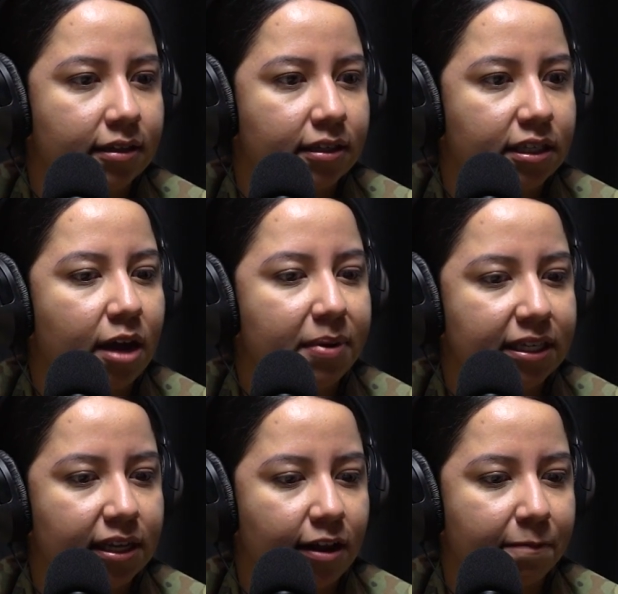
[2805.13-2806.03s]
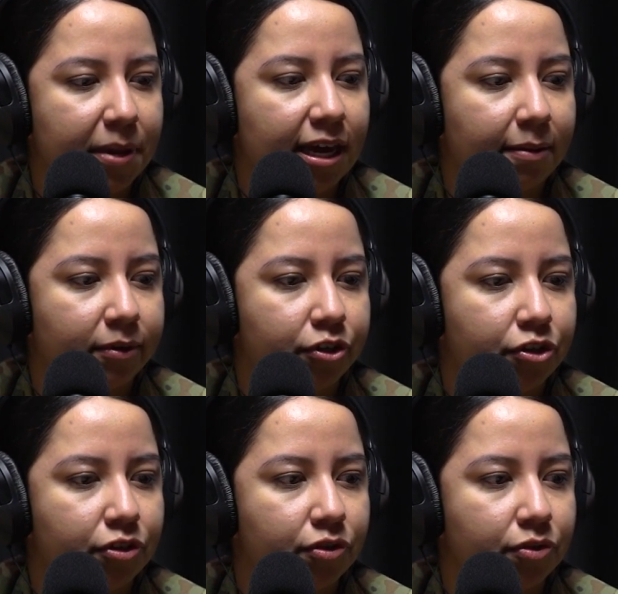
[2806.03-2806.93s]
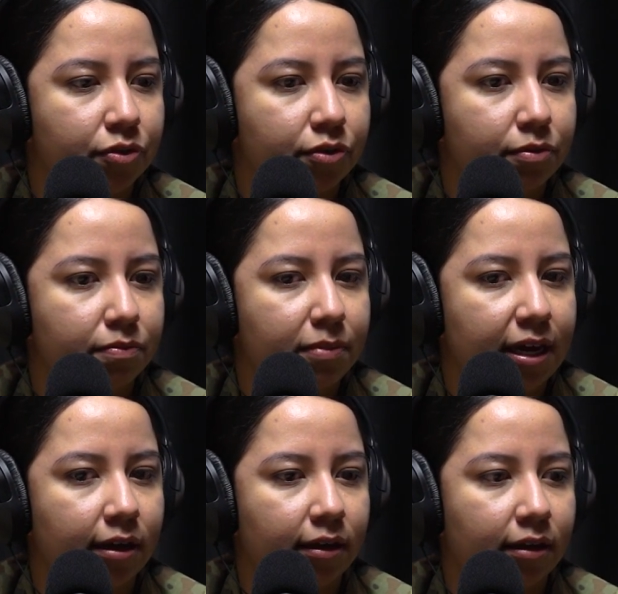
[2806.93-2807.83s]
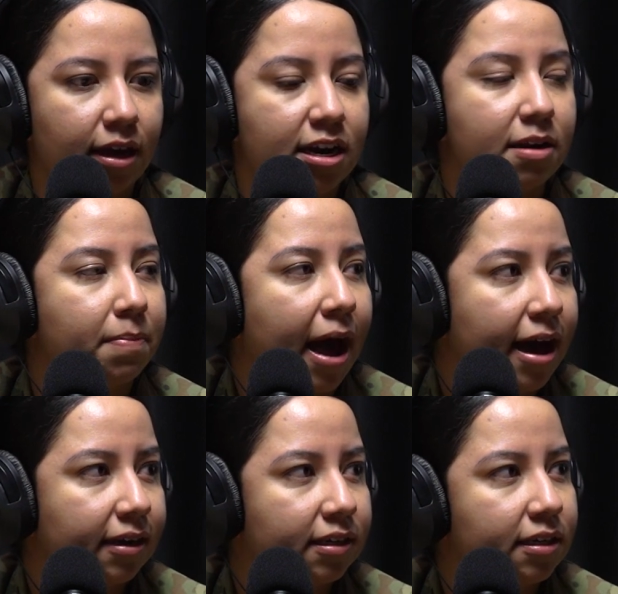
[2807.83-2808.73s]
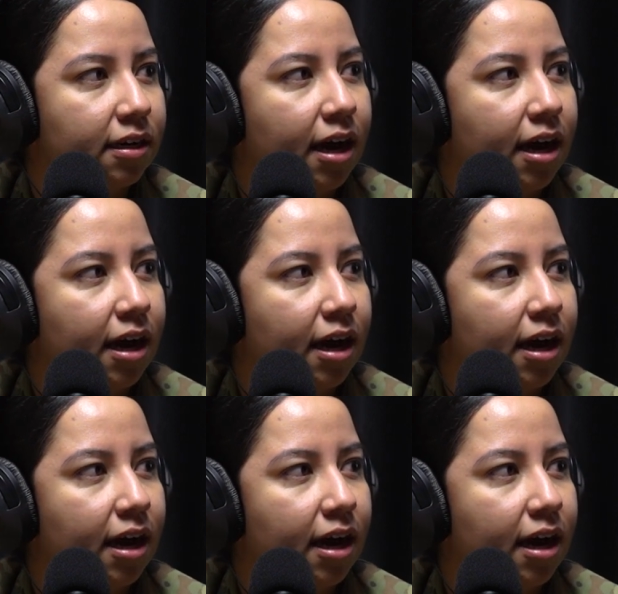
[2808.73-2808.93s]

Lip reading: saw myself being able to make an impact.